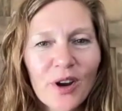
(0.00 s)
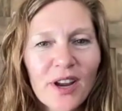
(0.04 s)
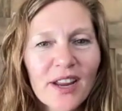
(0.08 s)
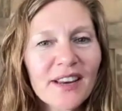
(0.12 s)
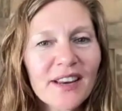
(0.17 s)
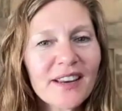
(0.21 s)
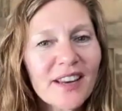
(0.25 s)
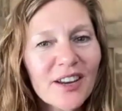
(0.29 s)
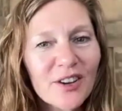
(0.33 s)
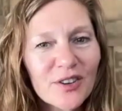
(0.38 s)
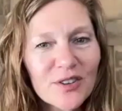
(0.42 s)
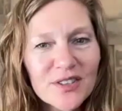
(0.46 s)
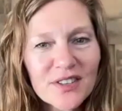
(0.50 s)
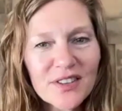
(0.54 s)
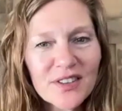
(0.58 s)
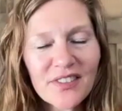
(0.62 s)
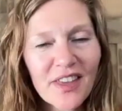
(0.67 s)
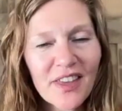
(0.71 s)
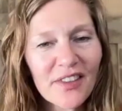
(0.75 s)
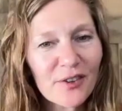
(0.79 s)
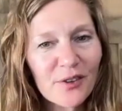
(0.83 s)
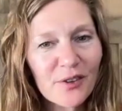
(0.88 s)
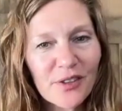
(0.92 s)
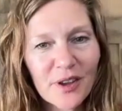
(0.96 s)
All right, and here's
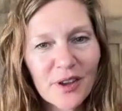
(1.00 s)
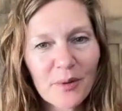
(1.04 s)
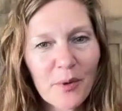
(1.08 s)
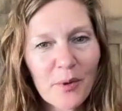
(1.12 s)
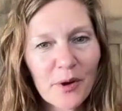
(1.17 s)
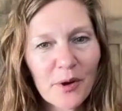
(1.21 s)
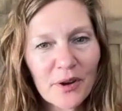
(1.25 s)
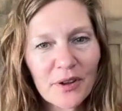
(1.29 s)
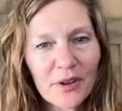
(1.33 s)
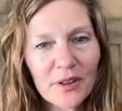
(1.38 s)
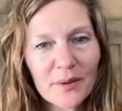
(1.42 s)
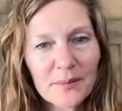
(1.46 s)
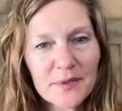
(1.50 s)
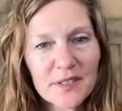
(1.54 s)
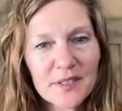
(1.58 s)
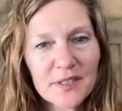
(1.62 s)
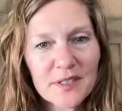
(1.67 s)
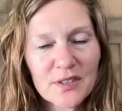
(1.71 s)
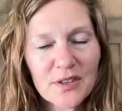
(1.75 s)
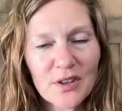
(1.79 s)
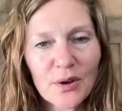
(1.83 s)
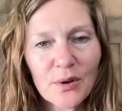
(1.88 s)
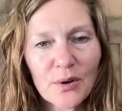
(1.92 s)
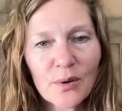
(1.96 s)
the other thing about
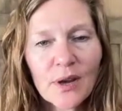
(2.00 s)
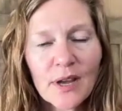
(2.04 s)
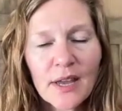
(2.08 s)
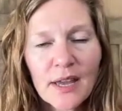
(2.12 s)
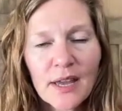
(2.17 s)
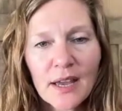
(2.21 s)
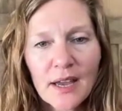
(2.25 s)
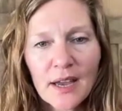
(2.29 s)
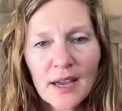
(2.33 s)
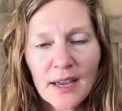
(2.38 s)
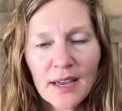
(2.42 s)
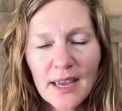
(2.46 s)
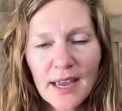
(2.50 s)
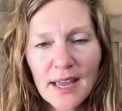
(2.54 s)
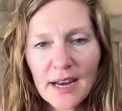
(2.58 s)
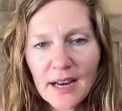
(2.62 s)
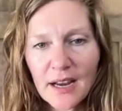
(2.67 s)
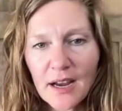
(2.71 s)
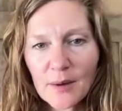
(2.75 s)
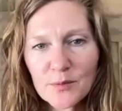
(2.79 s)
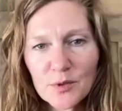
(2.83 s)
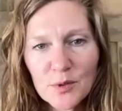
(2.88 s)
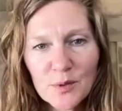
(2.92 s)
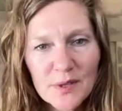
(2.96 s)
eclipses, though. Again,
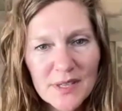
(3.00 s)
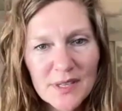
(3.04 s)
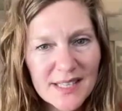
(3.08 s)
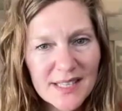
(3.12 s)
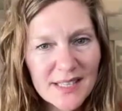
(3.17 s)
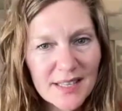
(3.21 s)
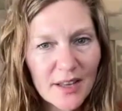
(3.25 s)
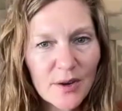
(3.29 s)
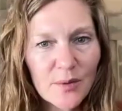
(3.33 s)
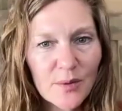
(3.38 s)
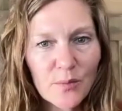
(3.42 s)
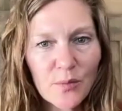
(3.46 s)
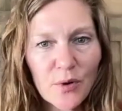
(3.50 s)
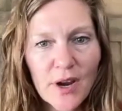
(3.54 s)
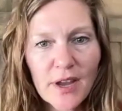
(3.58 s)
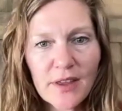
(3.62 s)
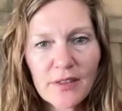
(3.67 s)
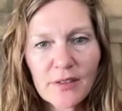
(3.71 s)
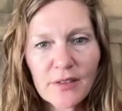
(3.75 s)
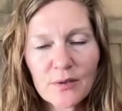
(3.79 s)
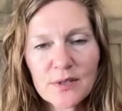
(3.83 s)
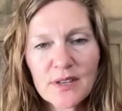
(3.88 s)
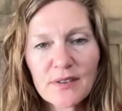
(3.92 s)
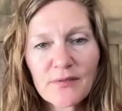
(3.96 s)
it comes with these sudden
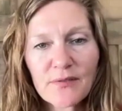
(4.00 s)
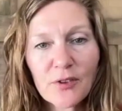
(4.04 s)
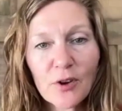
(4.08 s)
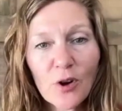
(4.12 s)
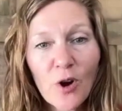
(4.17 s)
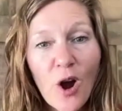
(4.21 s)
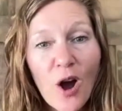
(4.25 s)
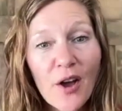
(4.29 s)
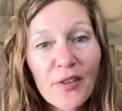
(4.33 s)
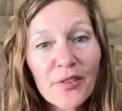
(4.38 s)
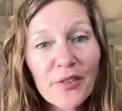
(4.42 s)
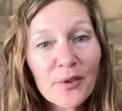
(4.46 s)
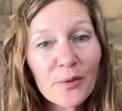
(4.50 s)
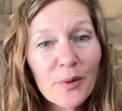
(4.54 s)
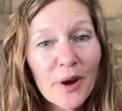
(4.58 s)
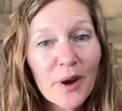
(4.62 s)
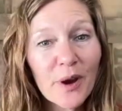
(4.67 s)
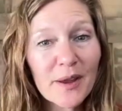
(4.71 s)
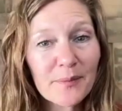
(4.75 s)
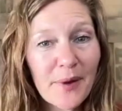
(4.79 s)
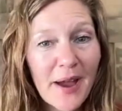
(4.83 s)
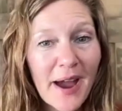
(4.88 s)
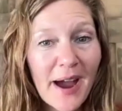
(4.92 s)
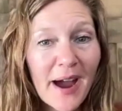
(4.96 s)
breakthroughs. If you're on the
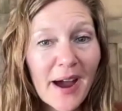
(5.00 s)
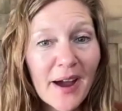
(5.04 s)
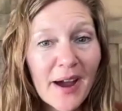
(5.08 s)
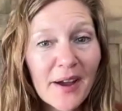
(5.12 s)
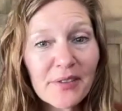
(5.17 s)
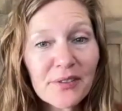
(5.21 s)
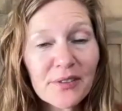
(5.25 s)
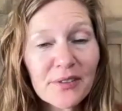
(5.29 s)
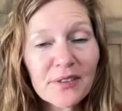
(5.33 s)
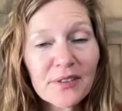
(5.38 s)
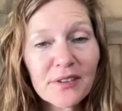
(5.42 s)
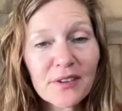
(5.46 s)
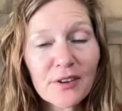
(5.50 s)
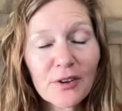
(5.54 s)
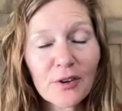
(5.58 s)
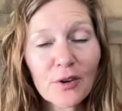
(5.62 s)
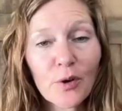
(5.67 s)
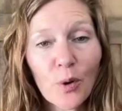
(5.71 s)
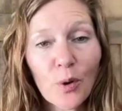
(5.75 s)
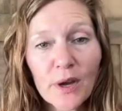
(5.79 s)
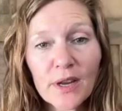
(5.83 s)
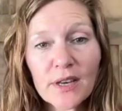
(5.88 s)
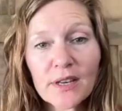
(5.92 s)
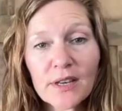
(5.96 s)
right path, you're
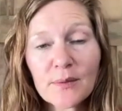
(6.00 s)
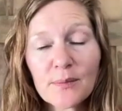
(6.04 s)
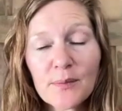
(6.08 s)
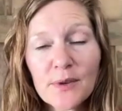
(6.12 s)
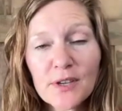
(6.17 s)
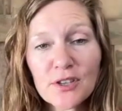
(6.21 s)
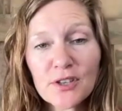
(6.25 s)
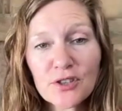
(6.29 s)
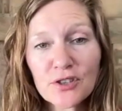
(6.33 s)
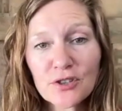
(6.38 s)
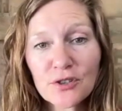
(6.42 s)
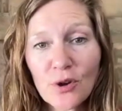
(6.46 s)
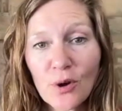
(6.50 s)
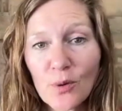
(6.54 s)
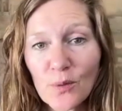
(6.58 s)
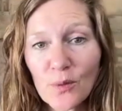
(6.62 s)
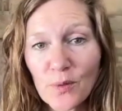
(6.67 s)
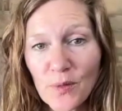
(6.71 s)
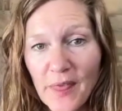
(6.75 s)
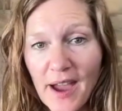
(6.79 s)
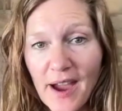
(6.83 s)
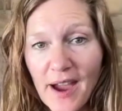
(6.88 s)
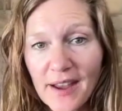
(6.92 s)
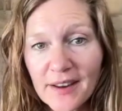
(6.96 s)
going to be
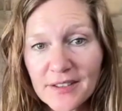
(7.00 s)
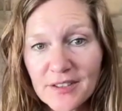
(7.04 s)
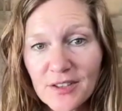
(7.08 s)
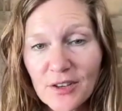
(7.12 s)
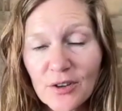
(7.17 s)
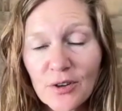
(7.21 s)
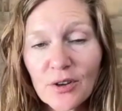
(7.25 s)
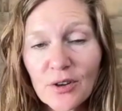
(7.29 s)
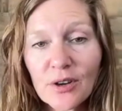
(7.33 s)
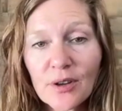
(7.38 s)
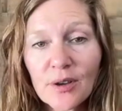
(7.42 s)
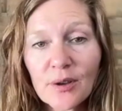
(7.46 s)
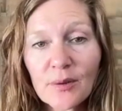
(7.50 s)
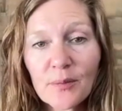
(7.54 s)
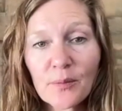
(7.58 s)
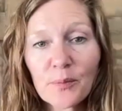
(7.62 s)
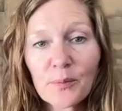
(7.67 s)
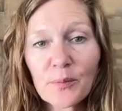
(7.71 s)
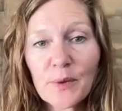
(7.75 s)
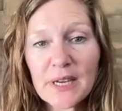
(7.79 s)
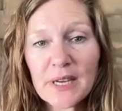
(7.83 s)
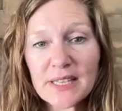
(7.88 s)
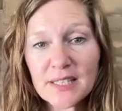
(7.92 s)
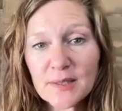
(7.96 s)
shown that. You're going to
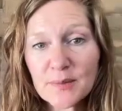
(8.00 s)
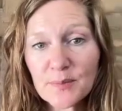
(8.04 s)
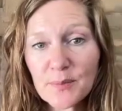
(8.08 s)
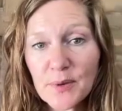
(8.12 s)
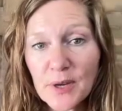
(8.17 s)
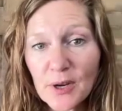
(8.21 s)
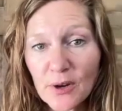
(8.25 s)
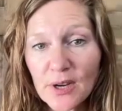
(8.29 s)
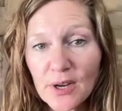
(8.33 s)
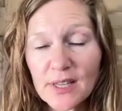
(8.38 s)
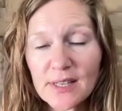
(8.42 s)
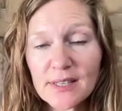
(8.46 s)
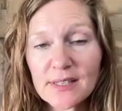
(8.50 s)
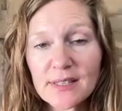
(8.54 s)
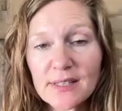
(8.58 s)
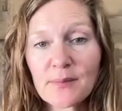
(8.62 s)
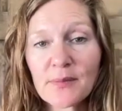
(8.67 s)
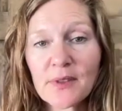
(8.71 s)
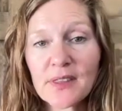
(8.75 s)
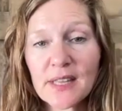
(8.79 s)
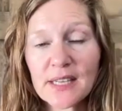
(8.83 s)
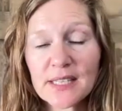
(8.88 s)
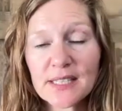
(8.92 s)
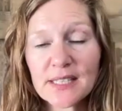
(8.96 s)
experience
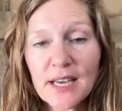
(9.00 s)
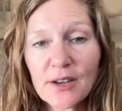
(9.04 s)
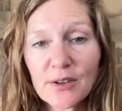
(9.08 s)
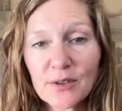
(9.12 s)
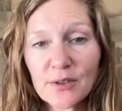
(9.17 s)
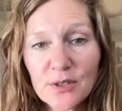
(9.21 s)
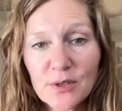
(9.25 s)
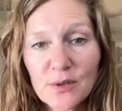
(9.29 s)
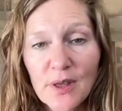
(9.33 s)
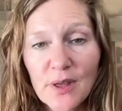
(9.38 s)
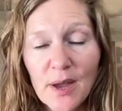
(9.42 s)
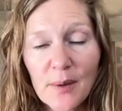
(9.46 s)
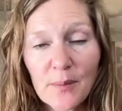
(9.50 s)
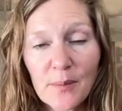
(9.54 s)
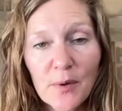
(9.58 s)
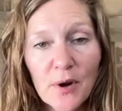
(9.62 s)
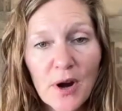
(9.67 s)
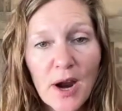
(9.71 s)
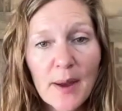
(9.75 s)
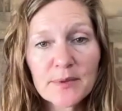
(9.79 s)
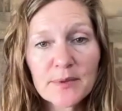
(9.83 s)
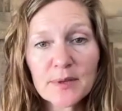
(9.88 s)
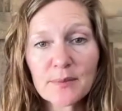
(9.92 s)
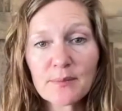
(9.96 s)
something that tells you that,
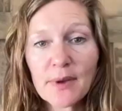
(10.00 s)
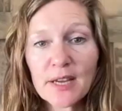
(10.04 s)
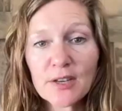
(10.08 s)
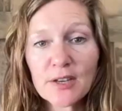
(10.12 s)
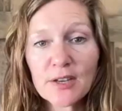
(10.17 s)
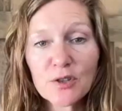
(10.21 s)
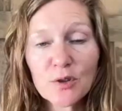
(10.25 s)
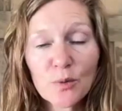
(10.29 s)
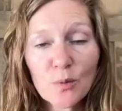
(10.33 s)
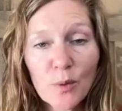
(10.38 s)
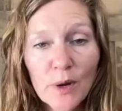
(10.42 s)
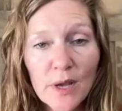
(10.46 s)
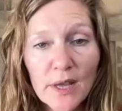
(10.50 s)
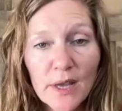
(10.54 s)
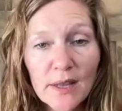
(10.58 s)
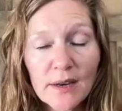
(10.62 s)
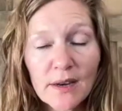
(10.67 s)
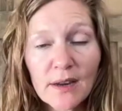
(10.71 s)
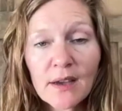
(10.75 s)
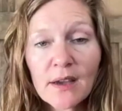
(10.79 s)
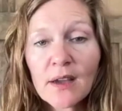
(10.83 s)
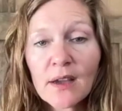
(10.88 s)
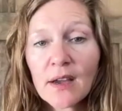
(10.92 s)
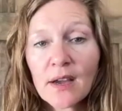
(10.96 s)
perhaps a major
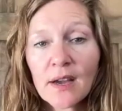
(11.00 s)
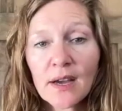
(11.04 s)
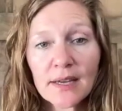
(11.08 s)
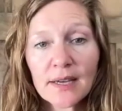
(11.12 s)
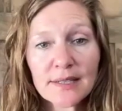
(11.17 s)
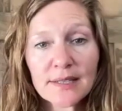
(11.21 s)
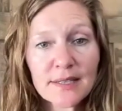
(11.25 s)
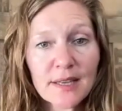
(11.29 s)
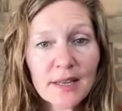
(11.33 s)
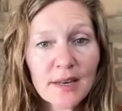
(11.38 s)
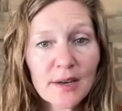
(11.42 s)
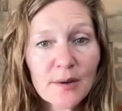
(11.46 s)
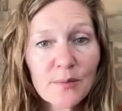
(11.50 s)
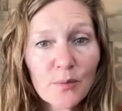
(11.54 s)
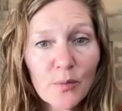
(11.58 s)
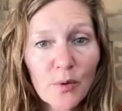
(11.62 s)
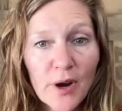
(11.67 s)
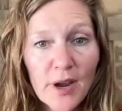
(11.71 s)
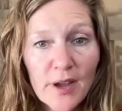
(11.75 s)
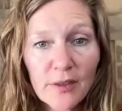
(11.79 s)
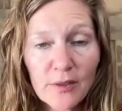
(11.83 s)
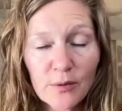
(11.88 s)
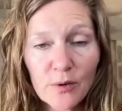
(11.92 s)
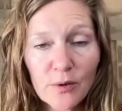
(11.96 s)
win, a sudden
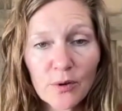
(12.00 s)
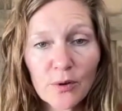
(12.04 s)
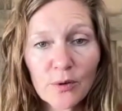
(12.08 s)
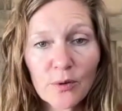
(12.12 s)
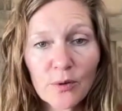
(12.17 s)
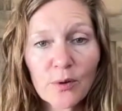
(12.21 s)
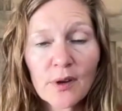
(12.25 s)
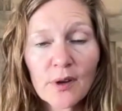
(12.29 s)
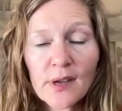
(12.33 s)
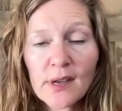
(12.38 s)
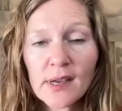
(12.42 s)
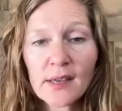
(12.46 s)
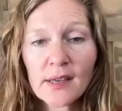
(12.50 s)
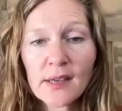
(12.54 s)
breakthrough,